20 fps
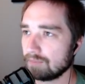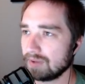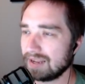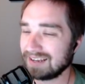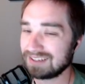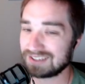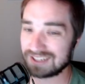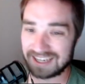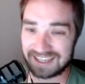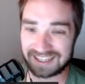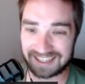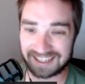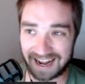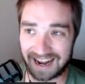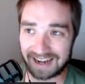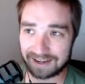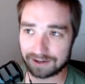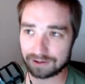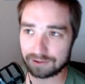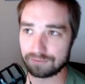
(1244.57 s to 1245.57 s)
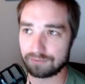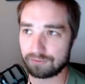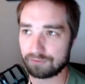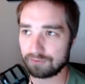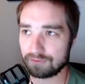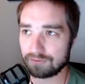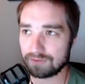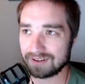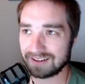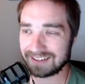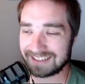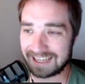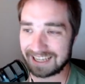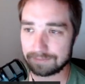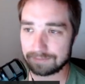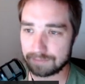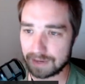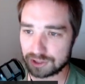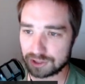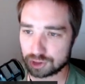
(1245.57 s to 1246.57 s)
He did kind of
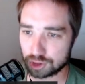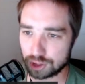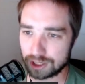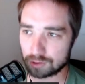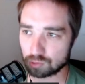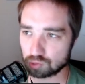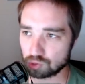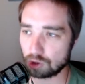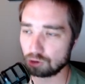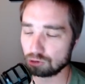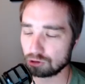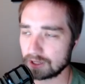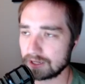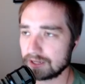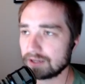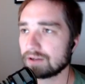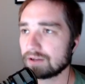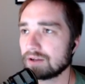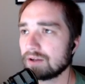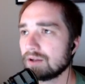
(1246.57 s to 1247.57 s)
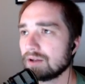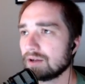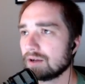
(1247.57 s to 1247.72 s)
get Michigan rolling